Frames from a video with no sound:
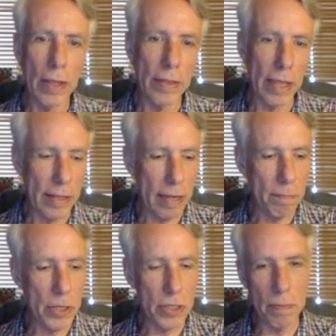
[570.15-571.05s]
That, that
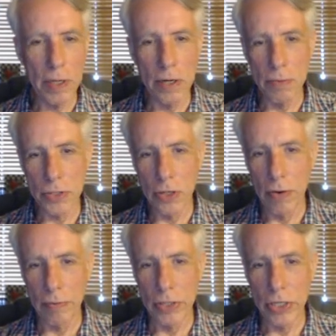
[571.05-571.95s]
bishop here was
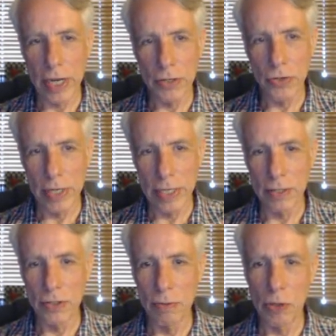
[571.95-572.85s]
going with check, so he
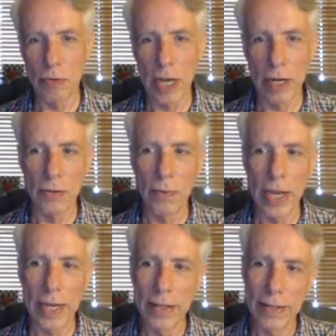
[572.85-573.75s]
needed to move it out of the
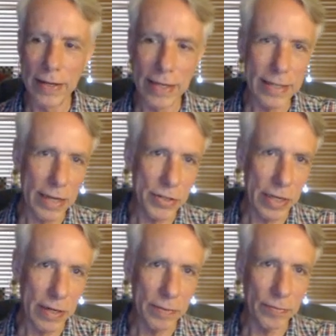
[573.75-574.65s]
way. Then he takes
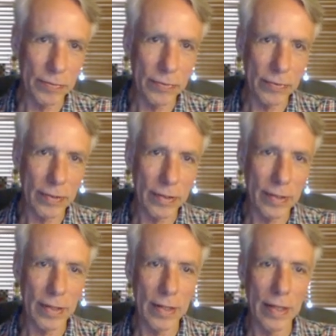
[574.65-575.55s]
here
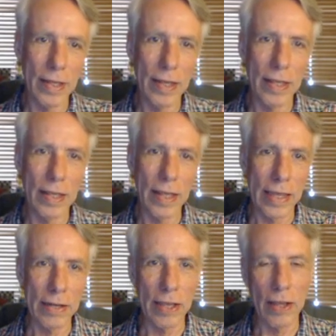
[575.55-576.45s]

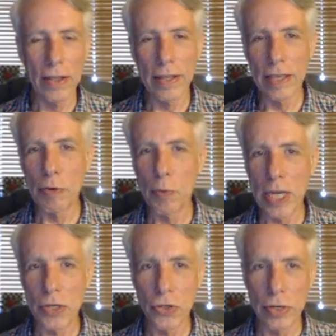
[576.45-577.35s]
and uh, giving
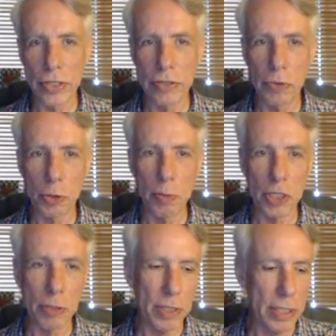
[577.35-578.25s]
White a choice of which
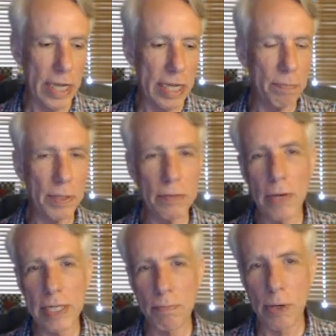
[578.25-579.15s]
bishop to take, but
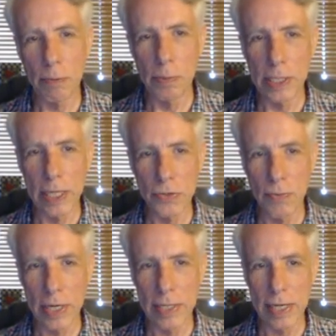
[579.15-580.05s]
White probably doesn't
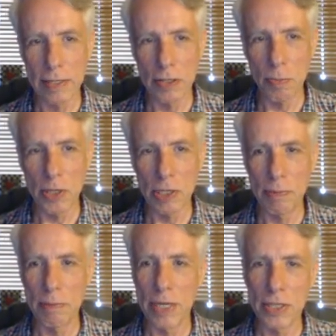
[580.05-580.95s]
want to take this bishop
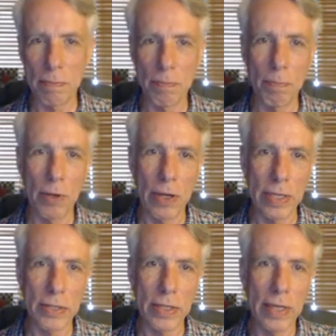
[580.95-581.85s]
and mess up the
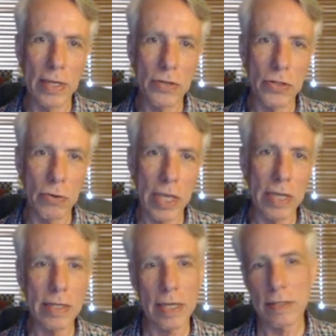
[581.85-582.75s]
pawns. So
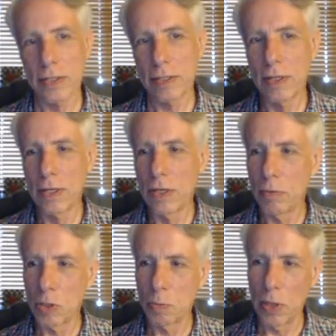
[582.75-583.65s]
king takes
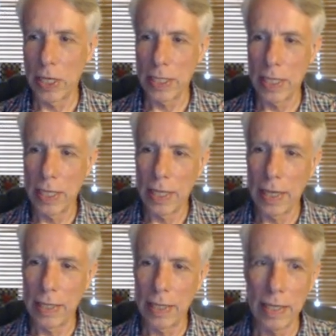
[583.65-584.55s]
was played,
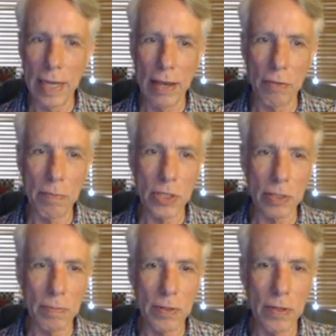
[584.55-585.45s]
and then now the
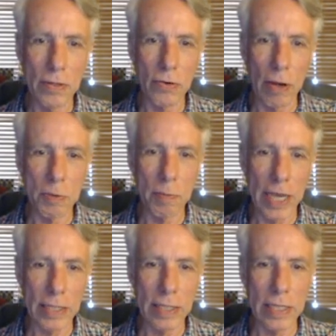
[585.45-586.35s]
bishop drops
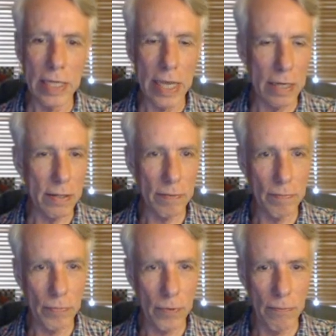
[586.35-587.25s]
back to d8,
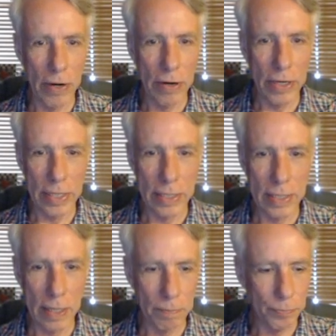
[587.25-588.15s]
where it
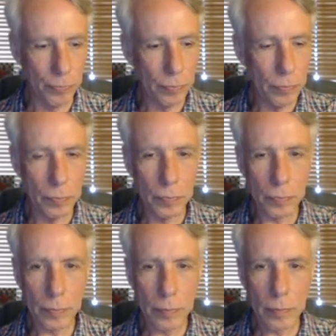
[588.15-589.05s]
um,
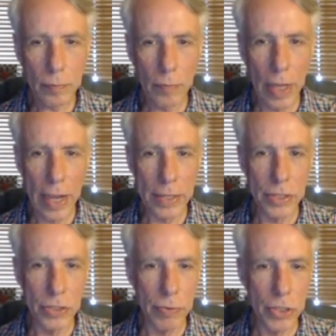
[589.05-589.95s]
acts
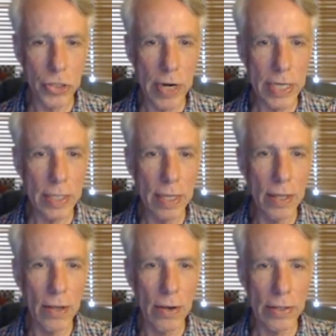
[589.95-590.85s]
as a restraint
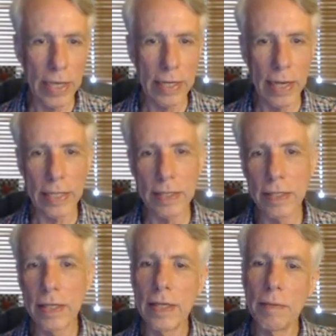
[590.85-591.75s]
on that knight,
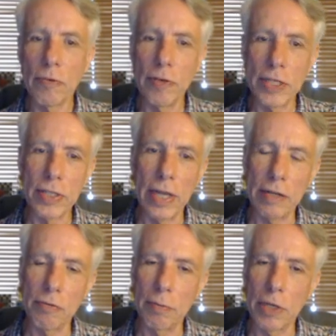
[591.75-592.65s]
prevents the
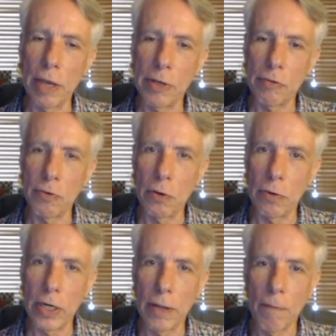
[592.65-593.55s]
knight from coming forward.